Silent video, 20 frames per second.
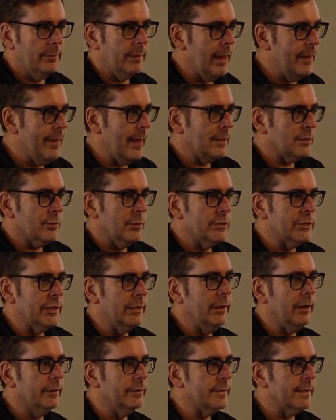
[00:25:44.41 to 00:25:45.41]
And that's where she
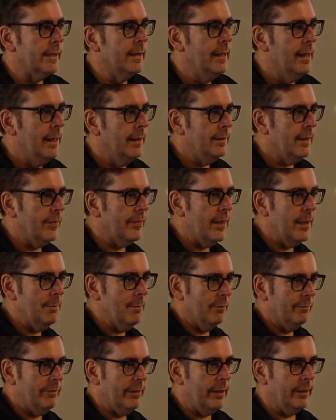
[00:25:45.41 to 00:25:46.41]
learns the theme
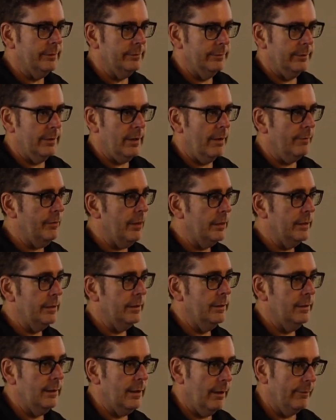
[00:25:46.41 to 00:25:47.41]
of the of the
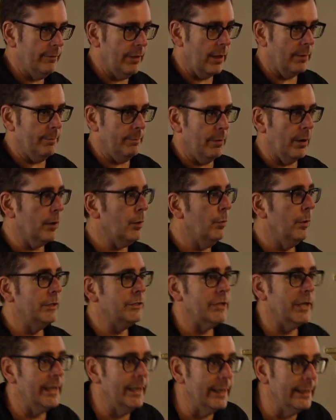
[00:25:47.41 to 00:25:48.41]
of the book,
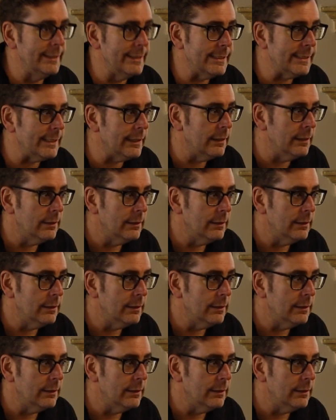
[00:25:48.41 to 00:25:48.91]
which is